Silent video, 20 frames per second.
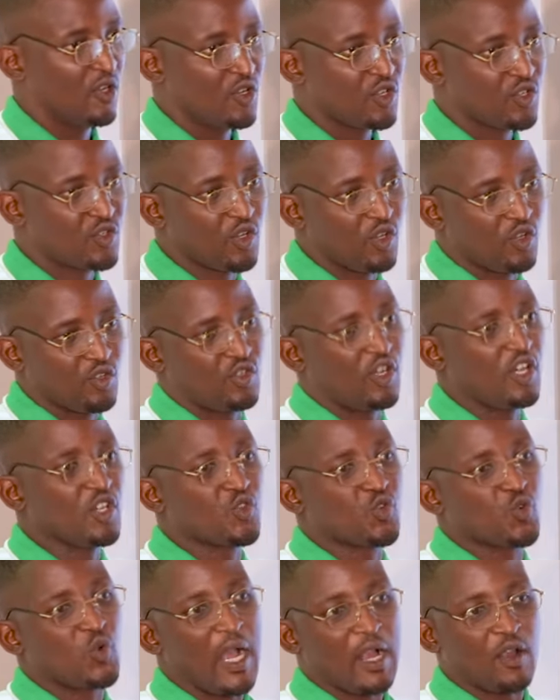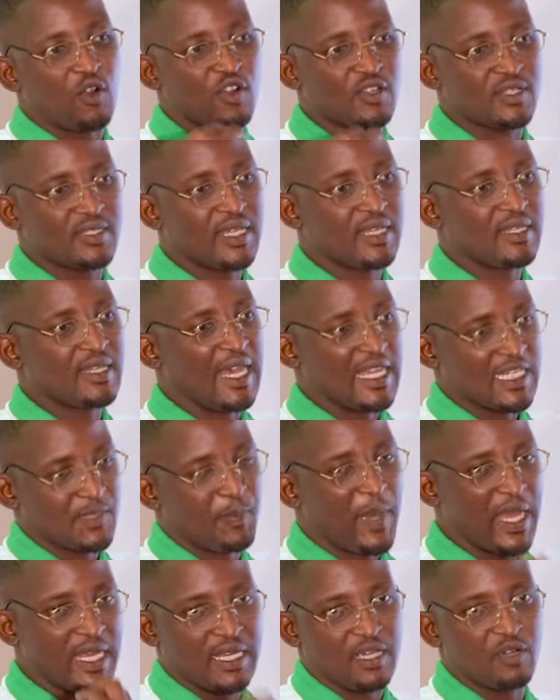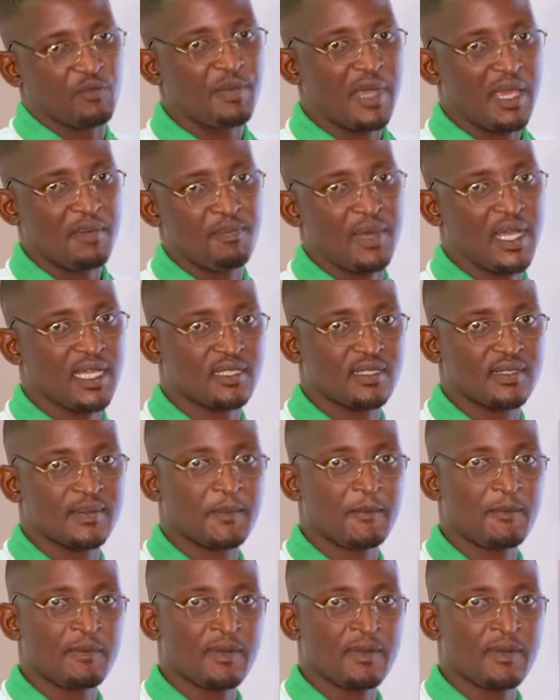So those who are contained as panel members,